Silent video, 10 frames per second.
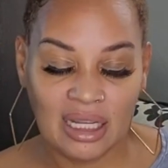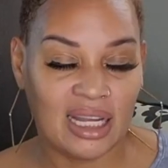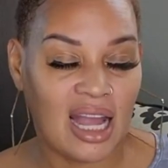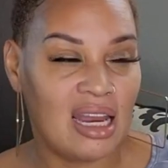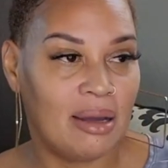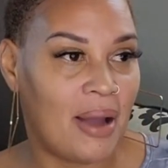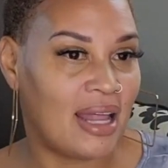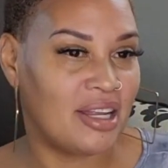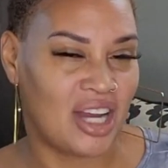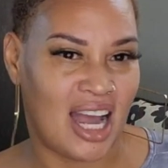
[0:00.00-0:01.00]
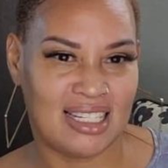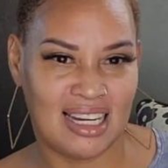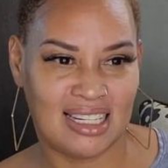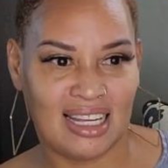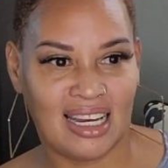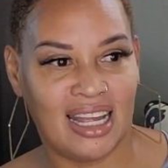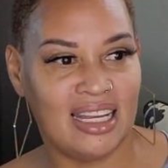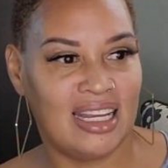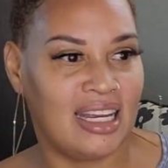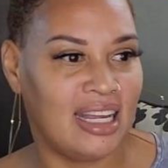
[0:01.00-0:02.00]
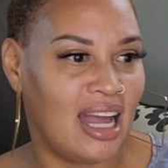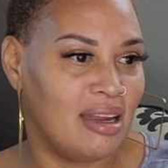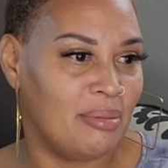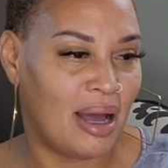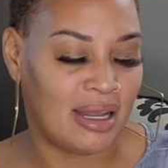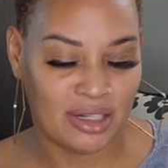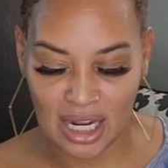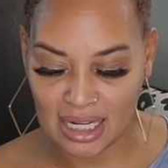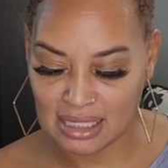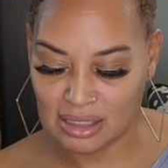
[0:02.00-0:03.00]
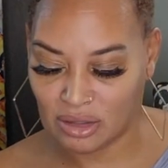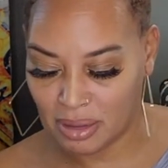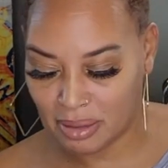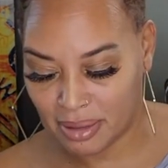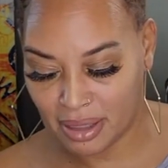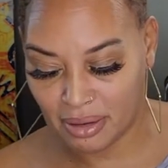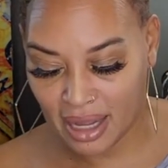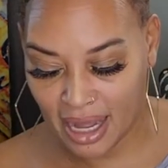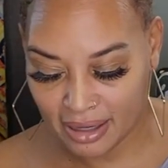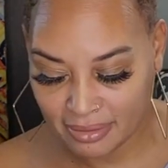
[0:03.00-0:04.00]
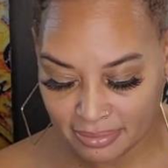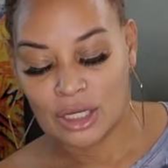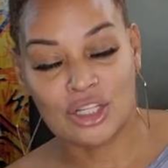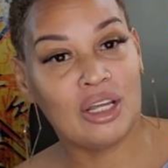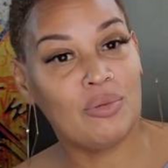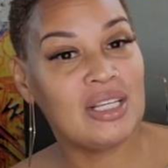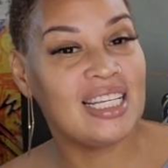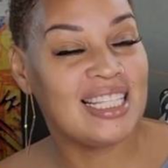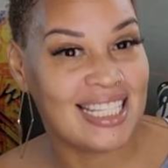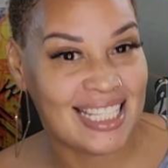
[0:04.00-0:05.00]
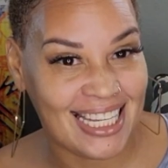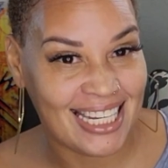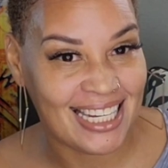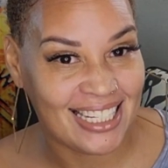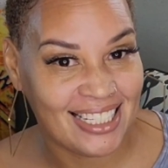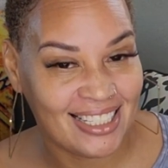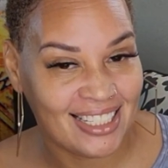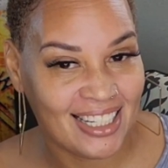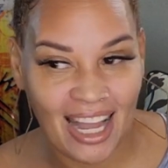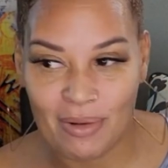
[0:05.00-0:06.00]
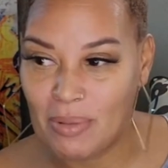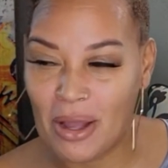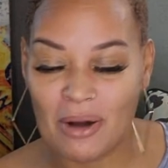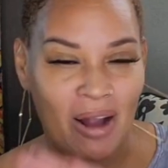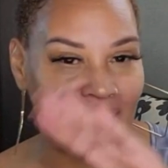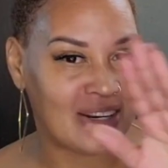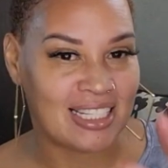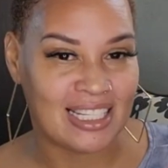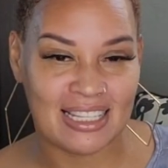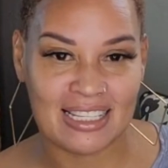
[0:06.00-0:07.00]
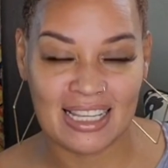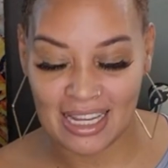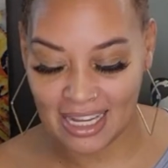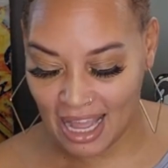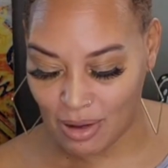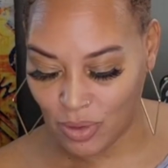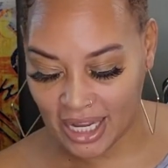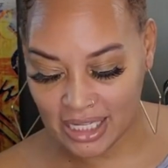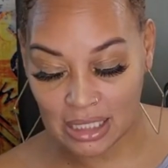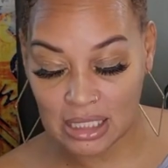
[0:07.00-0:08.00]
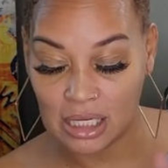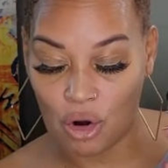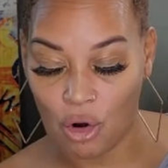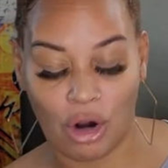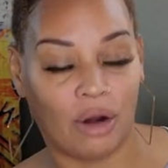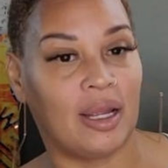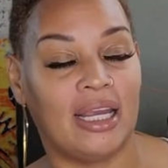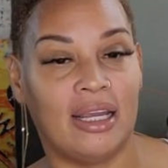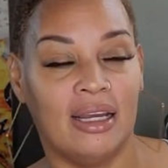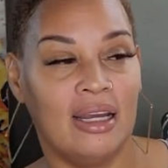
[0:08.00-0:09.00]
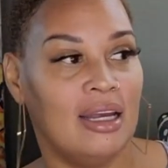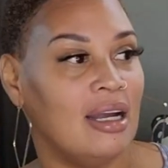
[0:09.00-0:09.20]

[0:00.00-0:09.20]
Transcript: he kind of apologized. Did I say that? He did. He kind of apologized a little bit, but okay. So then we see Tasia. Okay, we mail right on into Cecilia and we get to see Corey,